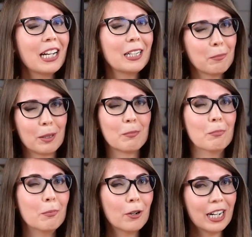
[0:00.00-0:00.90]
a little bit
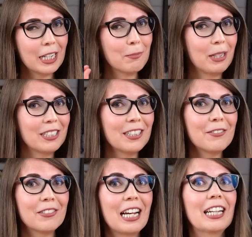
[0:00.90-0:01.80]
more expensive
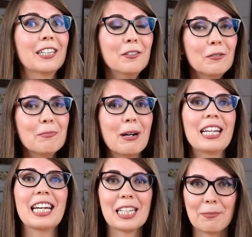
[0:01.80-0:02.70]
than you
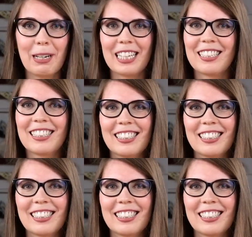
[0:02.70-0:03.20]
might expect.